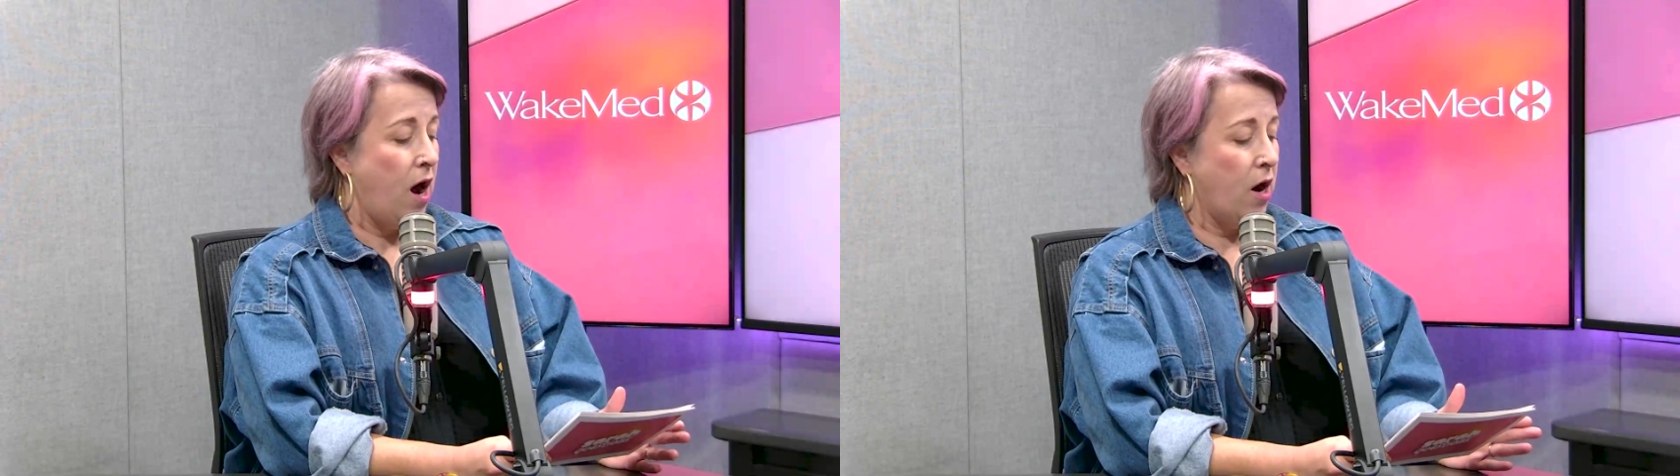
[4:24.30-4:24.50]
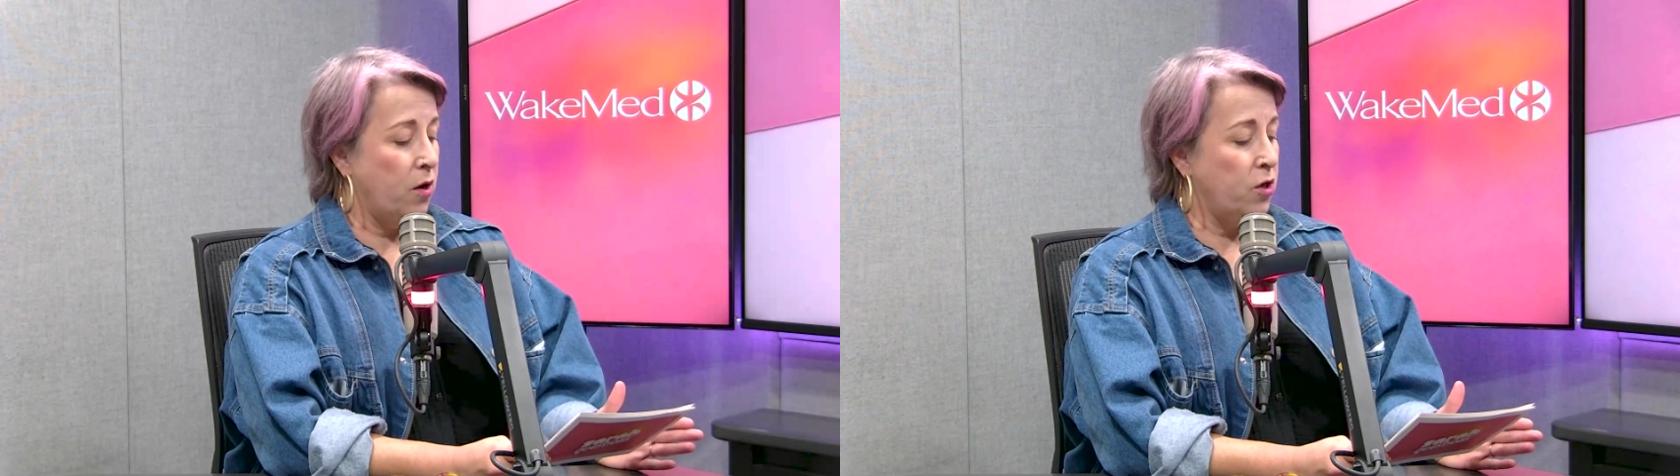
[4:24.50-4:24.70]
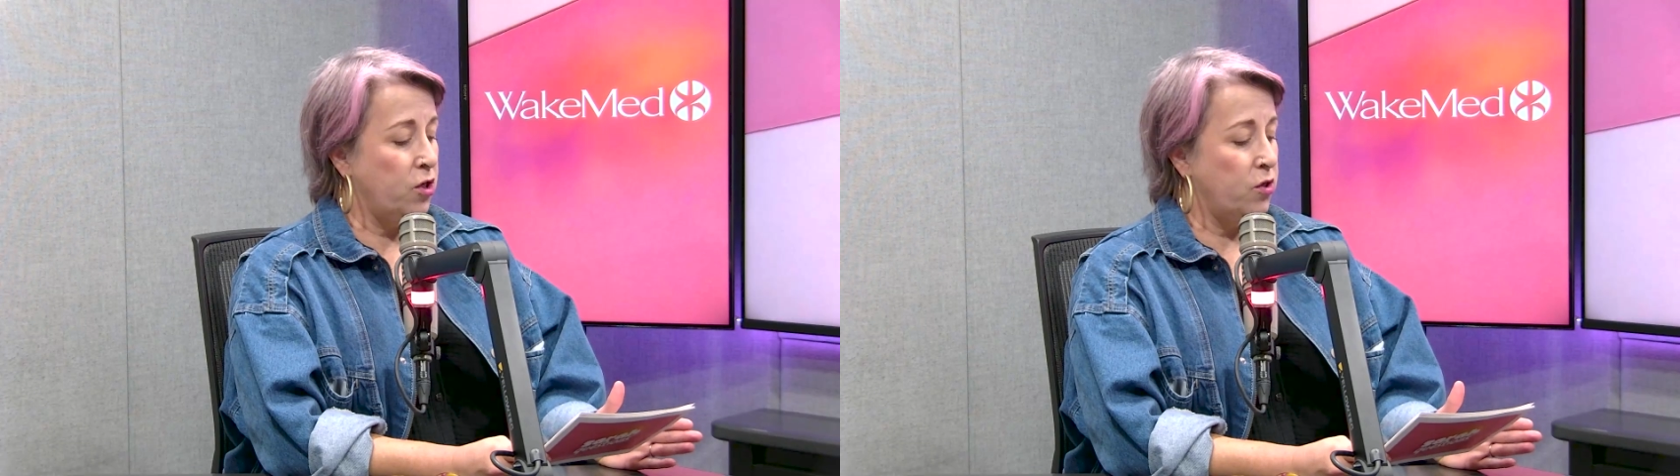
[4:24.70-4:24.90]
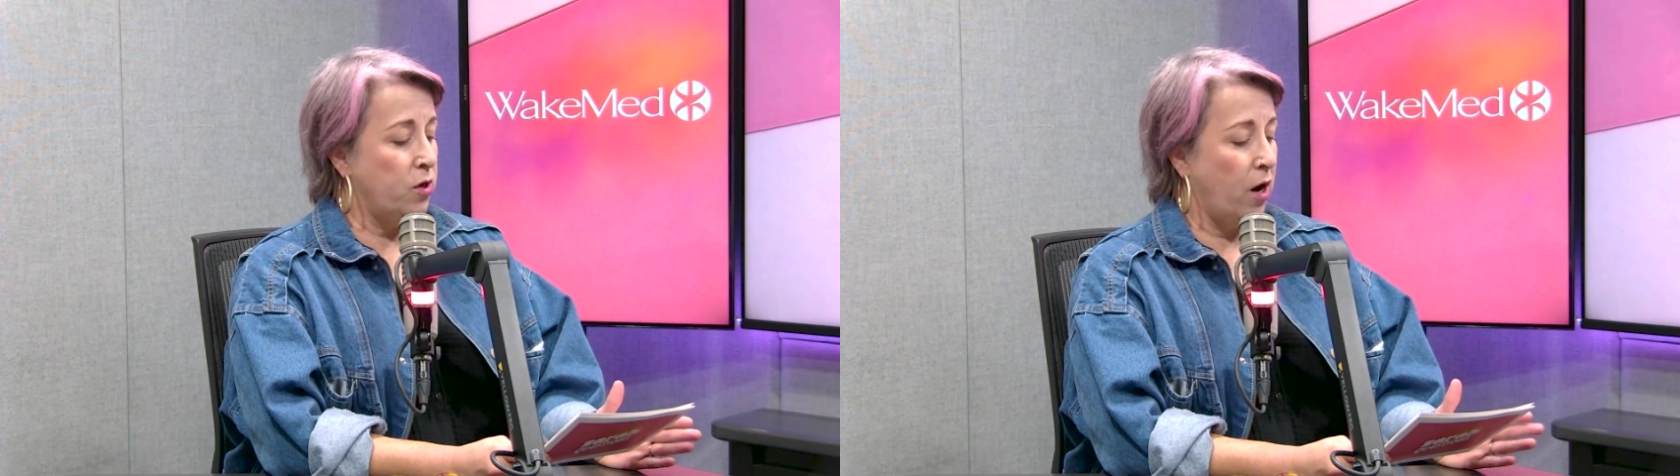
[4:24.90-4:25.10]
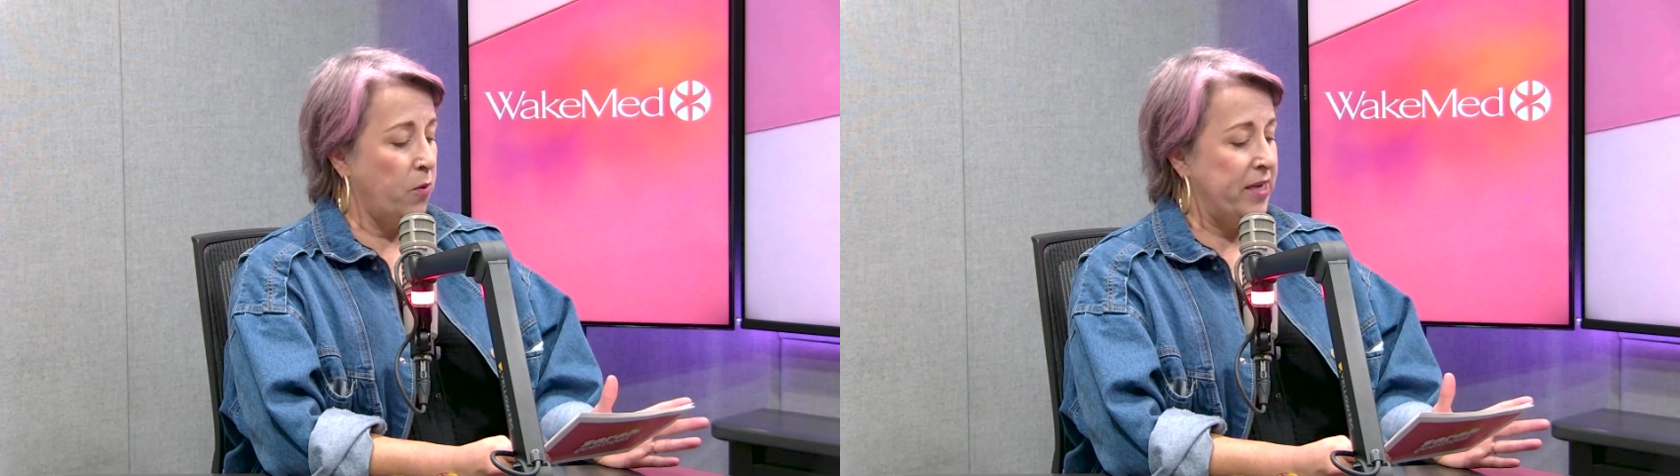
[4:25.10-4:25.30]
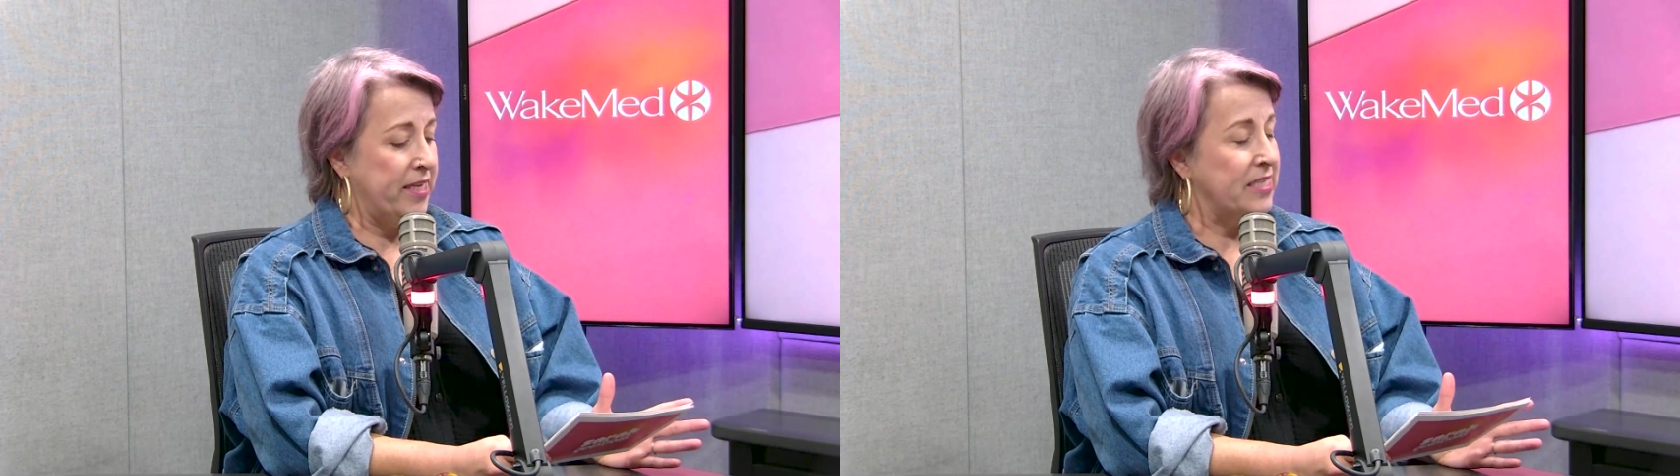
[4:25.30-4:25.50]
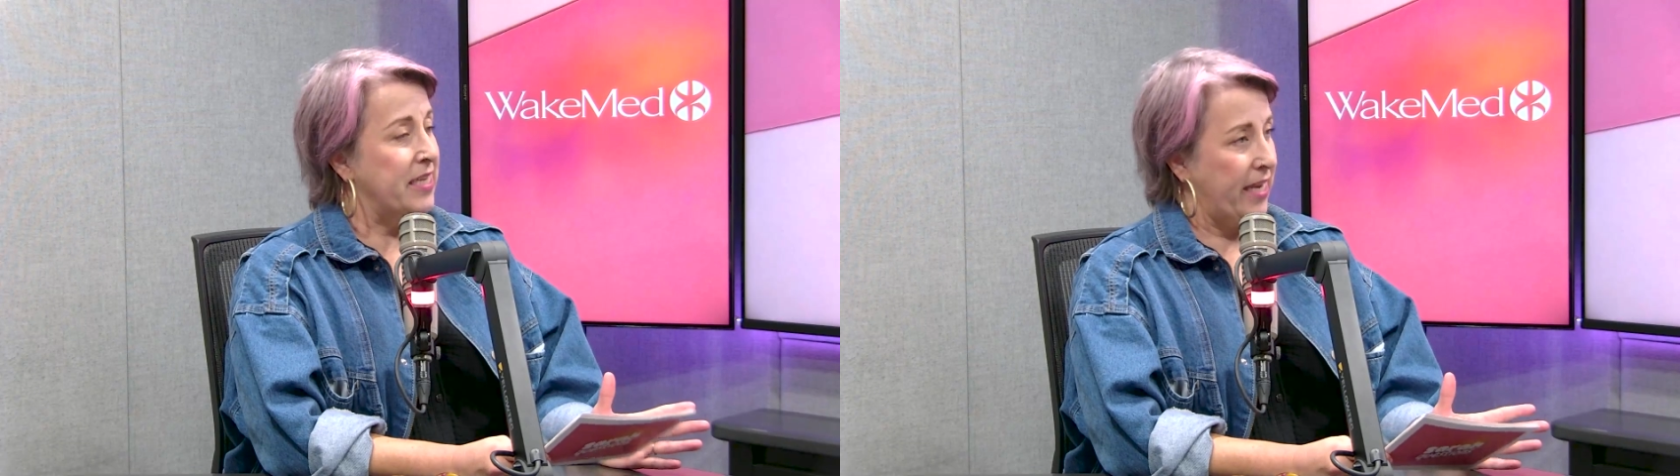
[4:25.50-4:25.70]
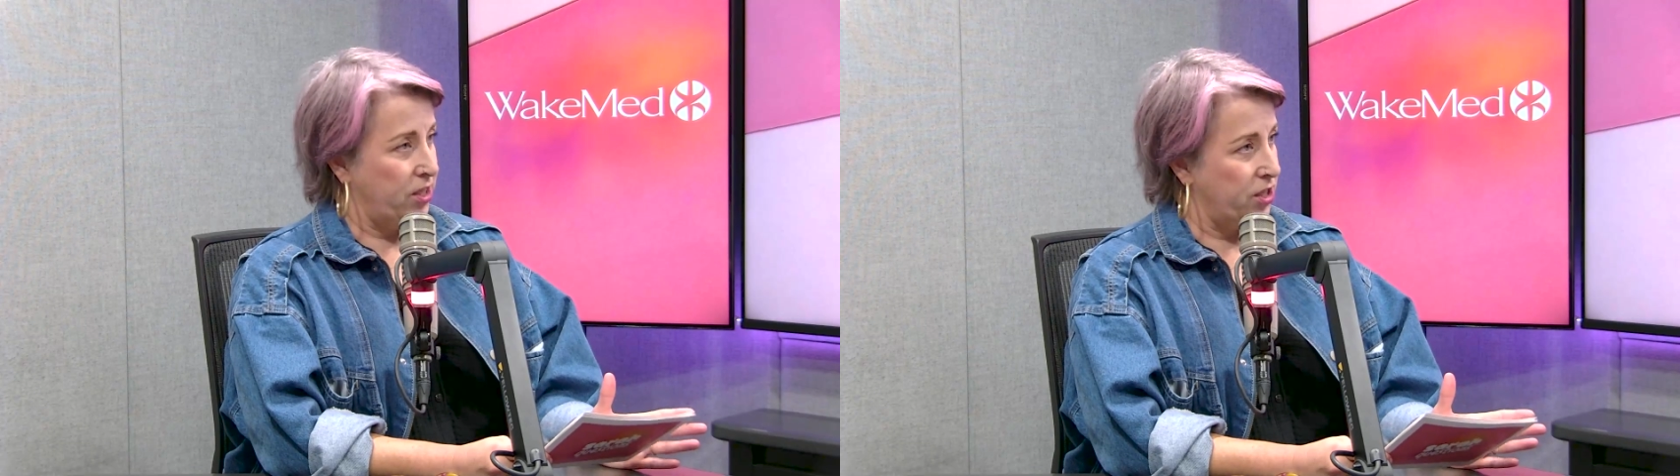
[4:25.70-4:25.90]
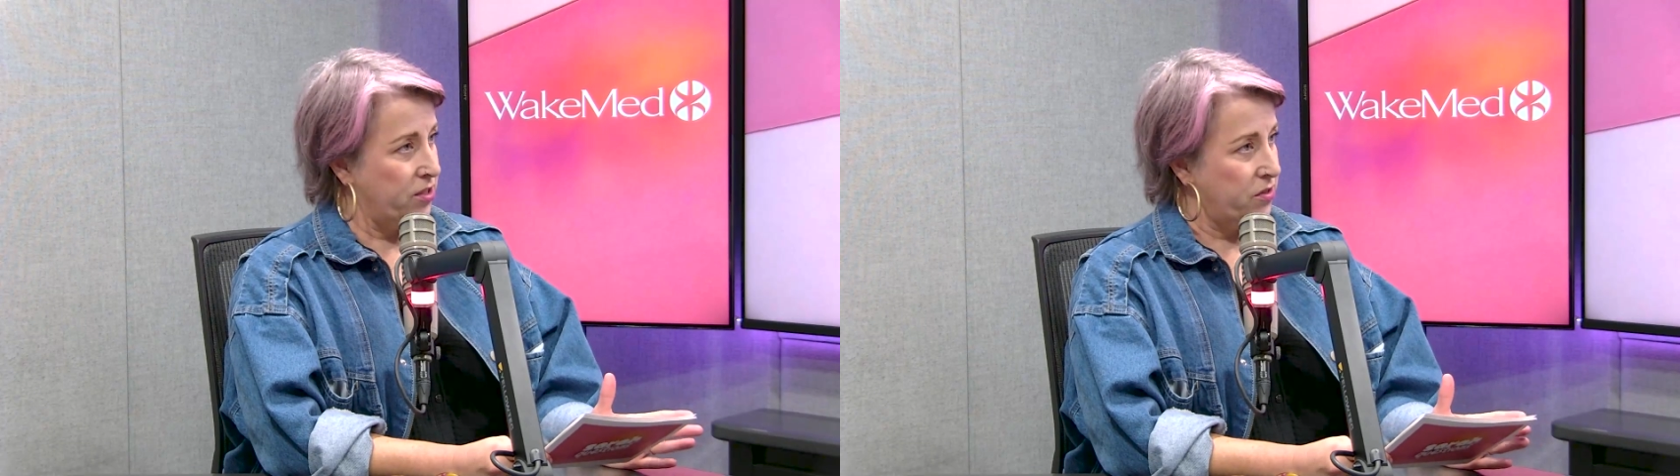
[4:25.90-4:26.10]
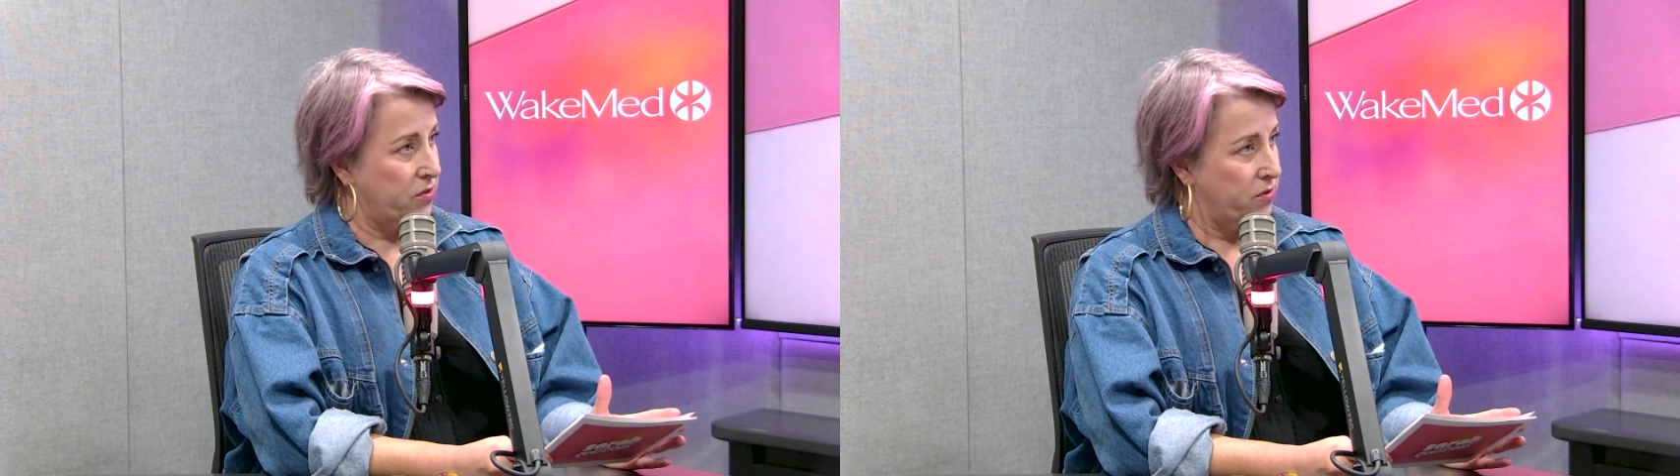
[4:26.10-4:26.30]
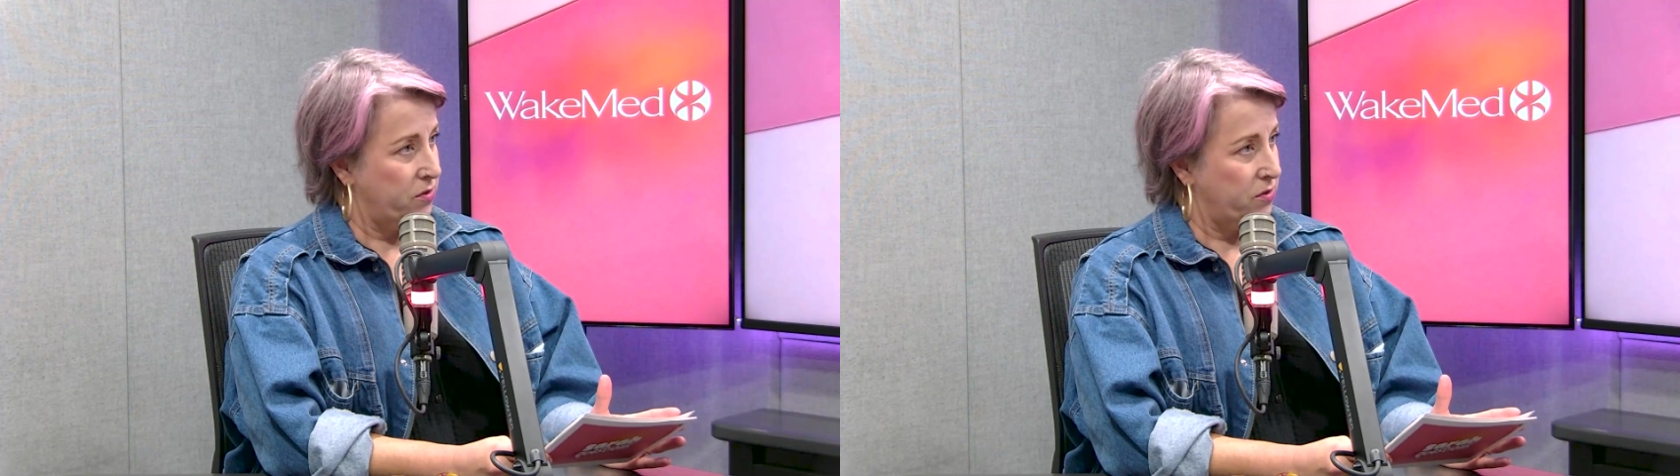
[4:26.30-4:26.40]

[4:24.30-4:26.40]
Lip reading: Are we contagious?